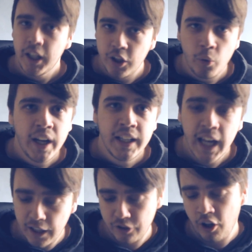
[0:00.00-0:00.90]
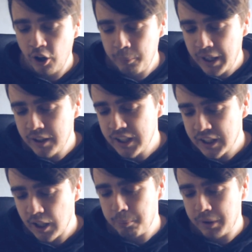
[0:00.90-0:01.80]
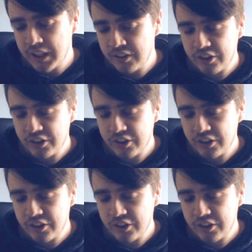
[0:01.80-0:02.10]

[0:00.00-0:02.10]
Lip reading: He already had Otamendi, Kompany,